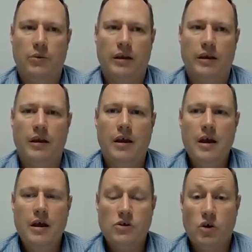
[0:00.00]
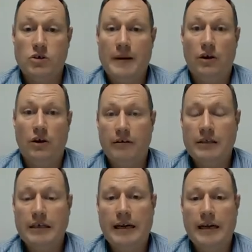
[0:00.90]
like we talked about
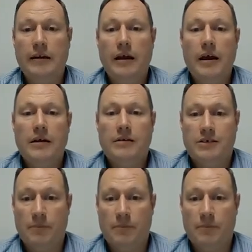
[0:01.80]
earlier in the day,